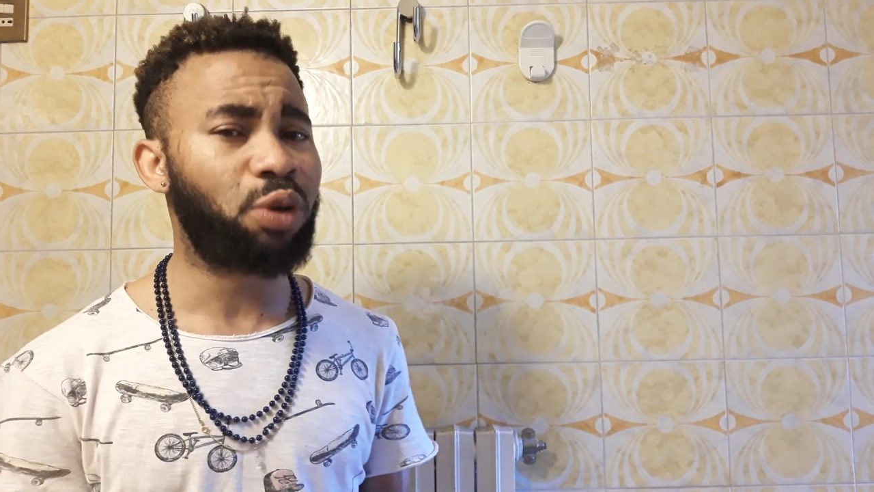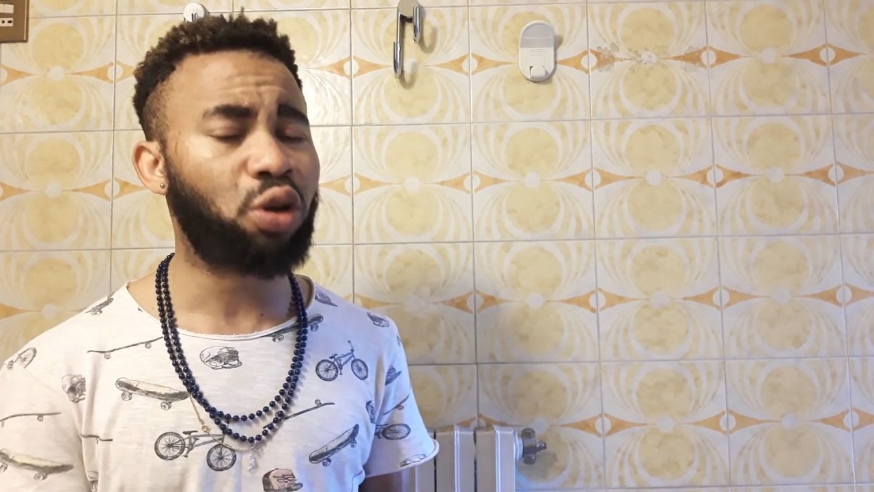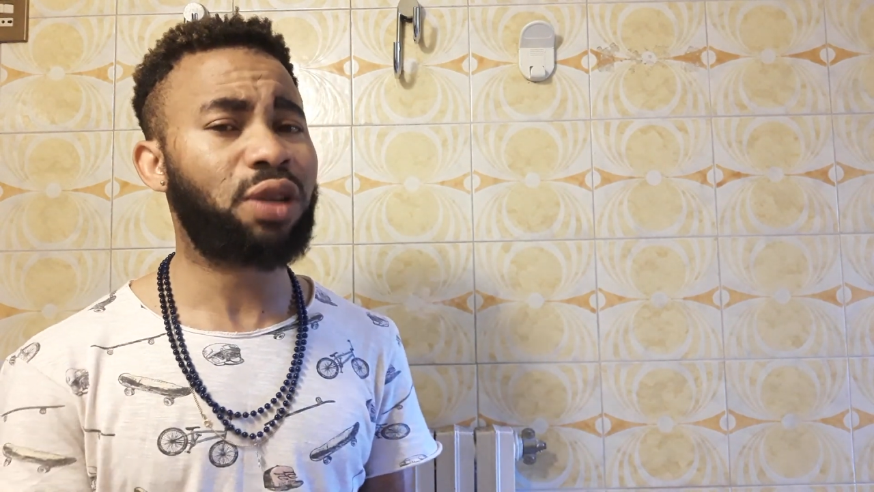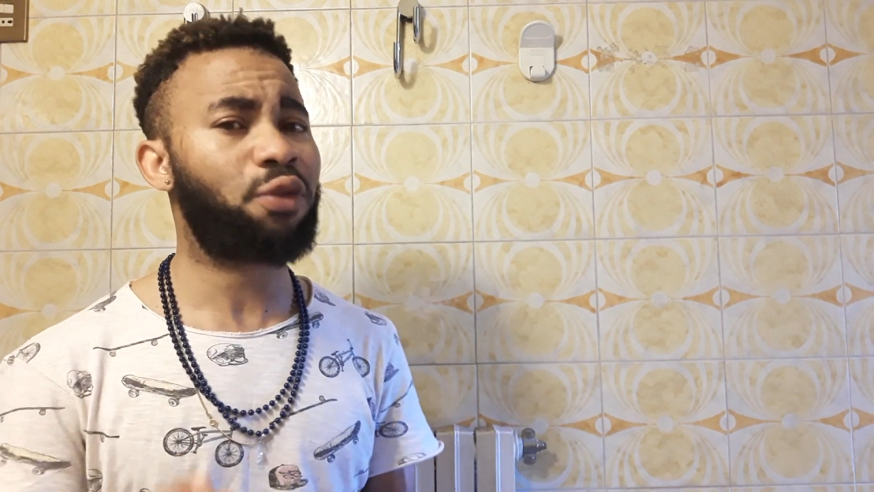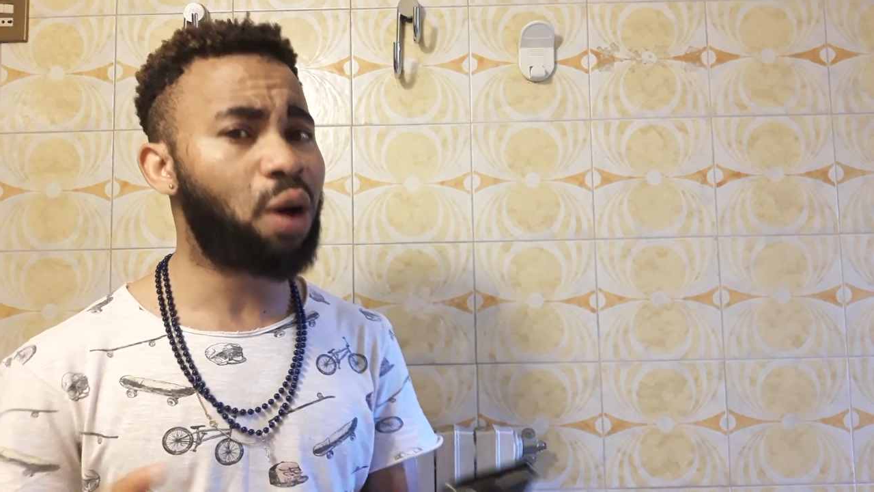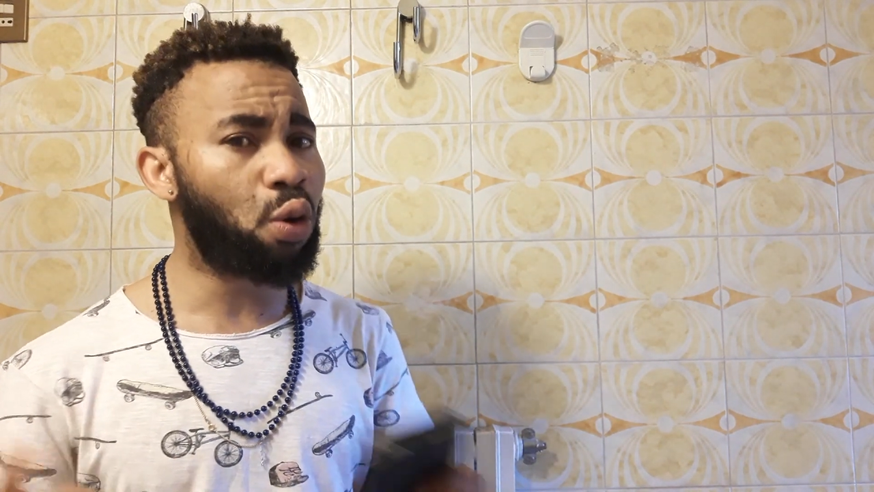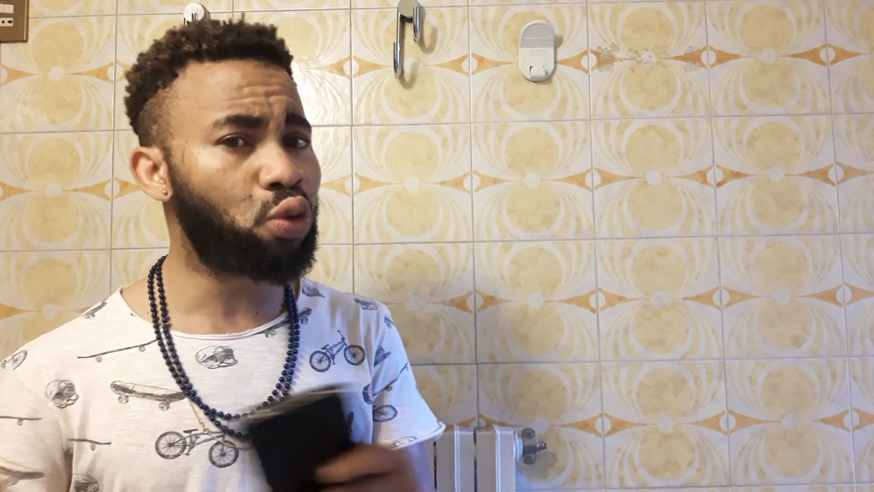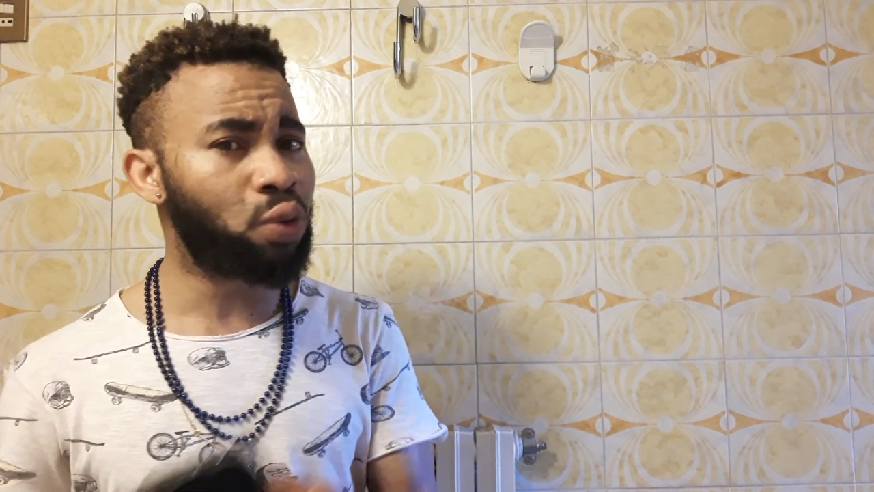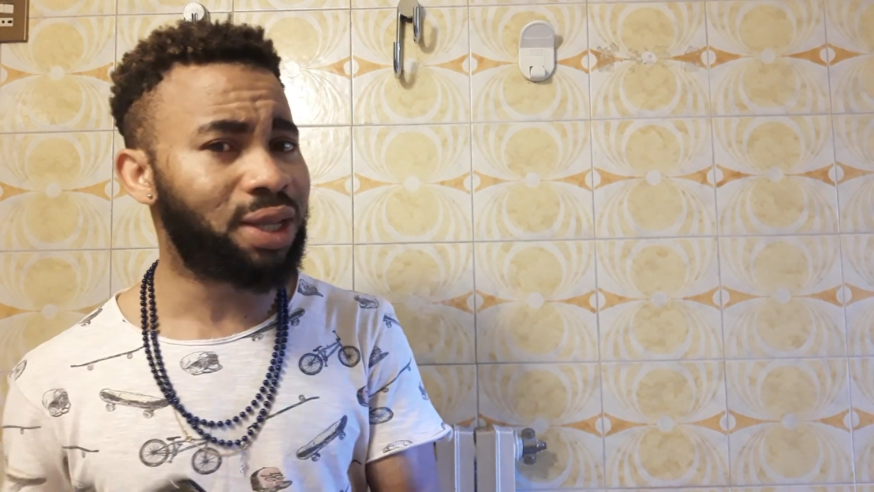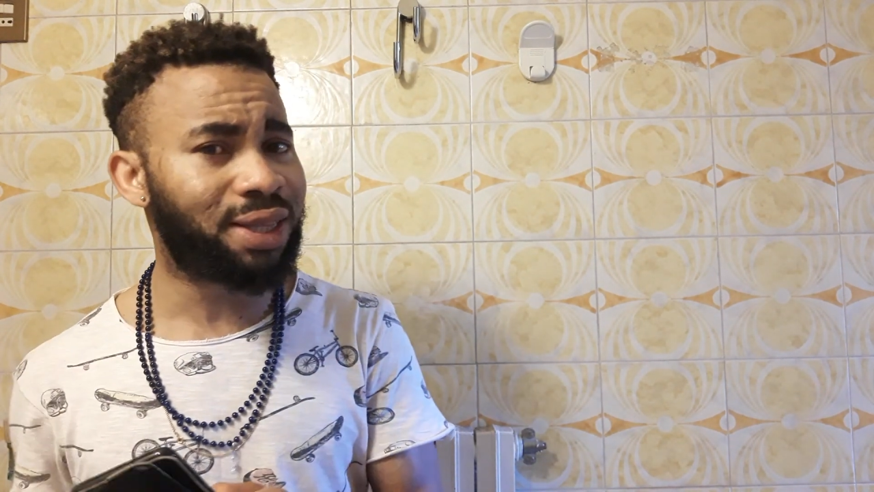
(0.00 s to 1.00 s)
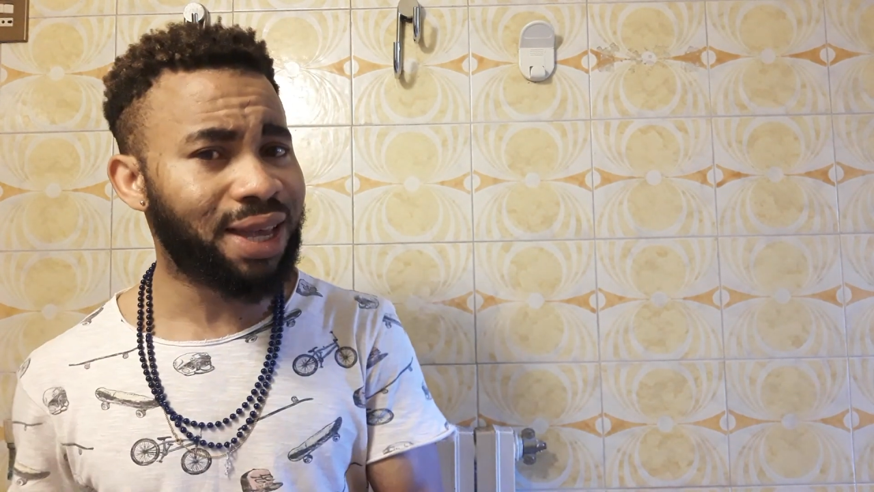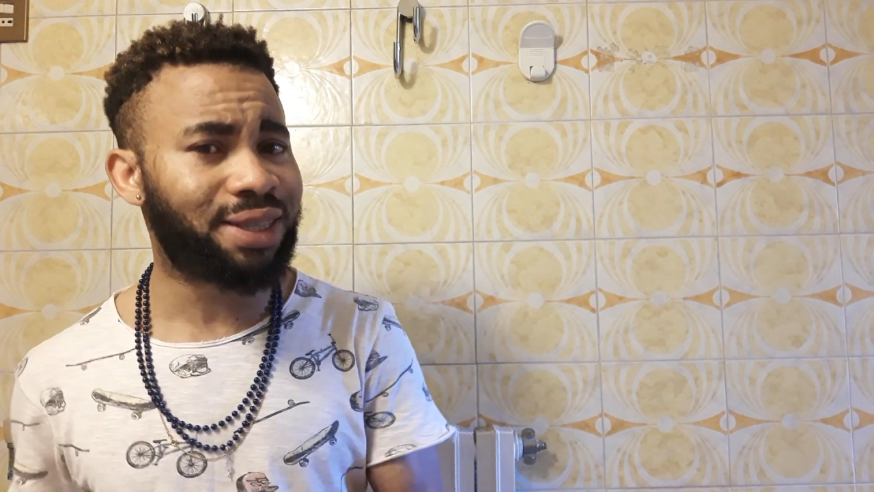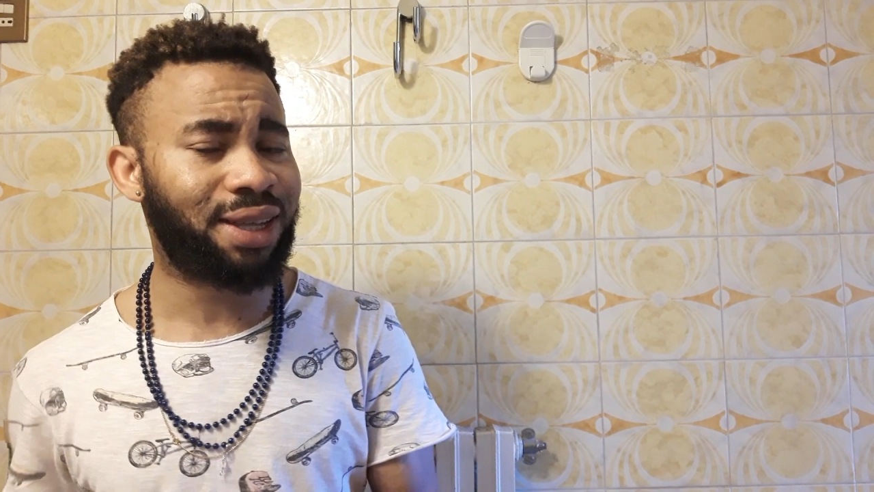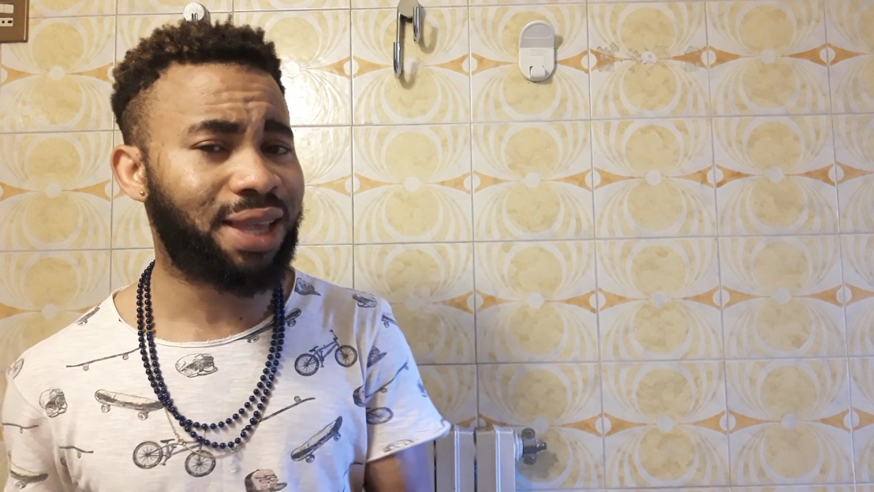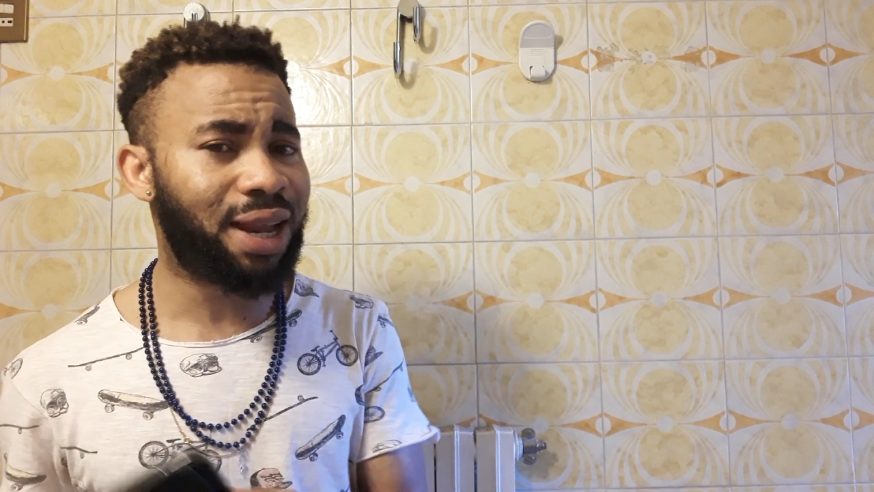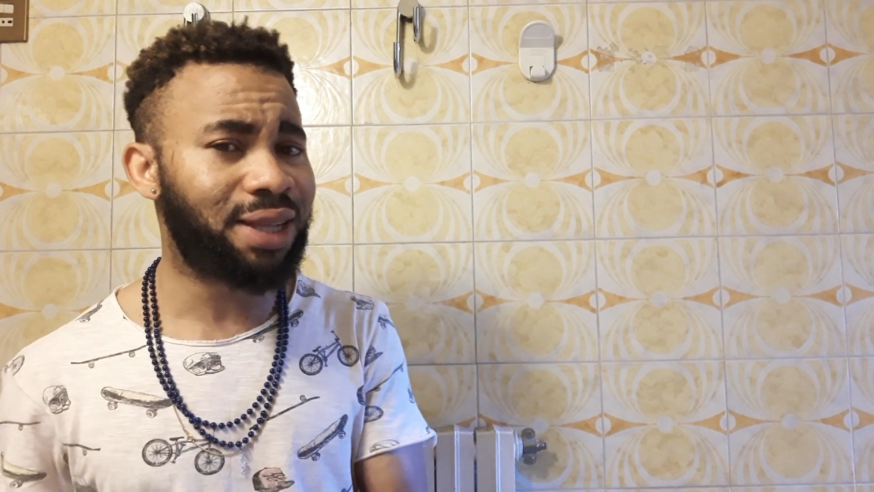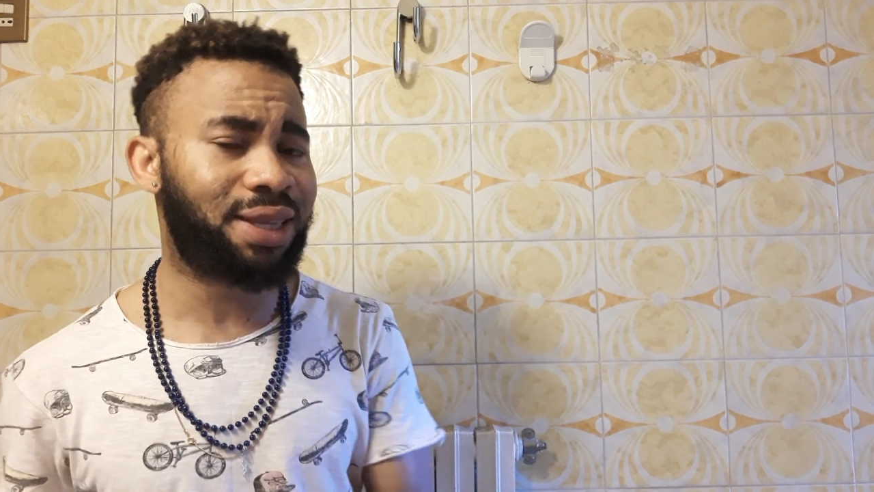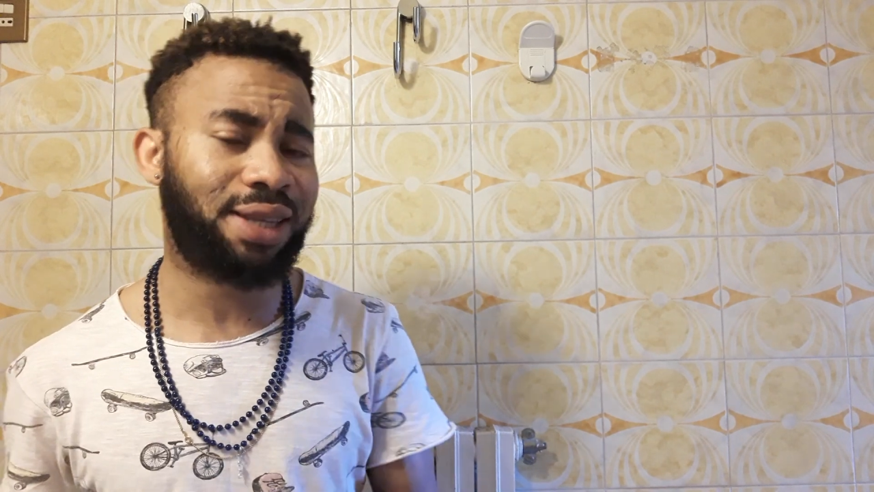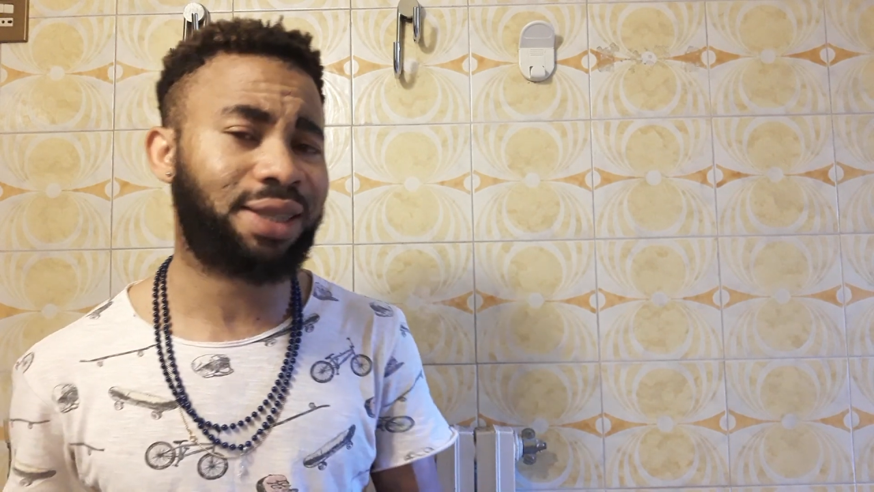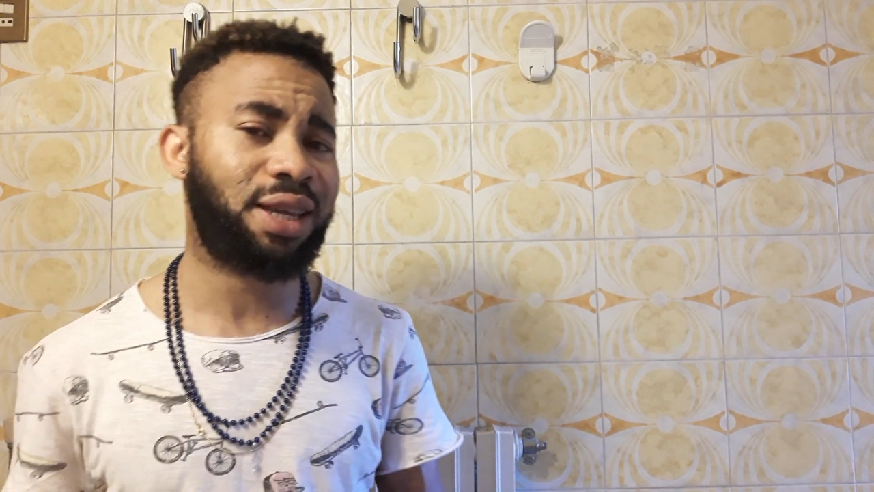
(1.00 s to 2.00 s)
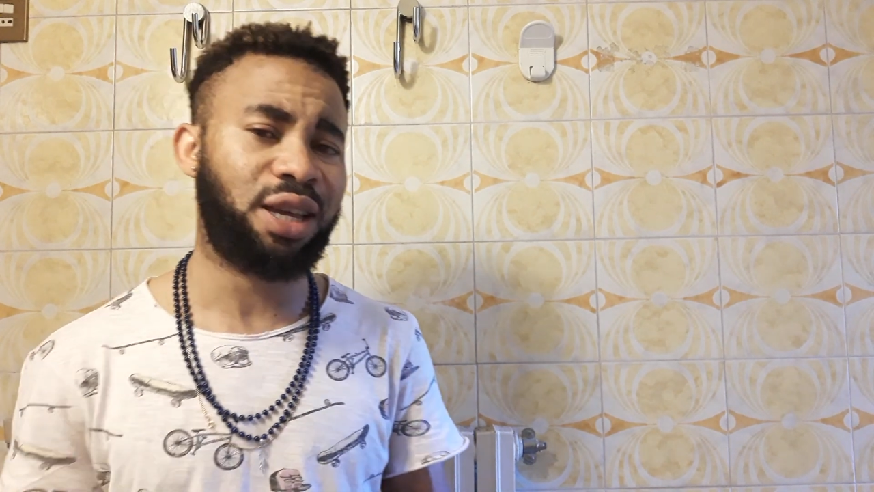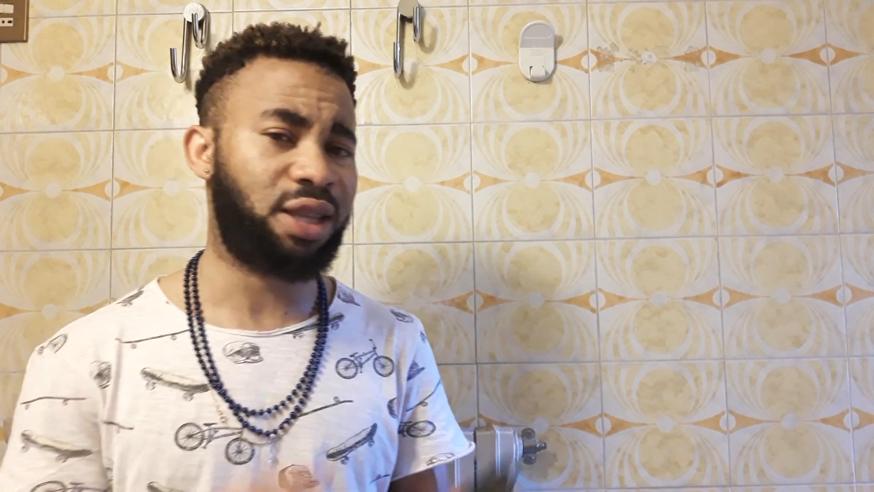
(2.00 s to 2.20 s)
Because if you want to go do the test, the Italian test,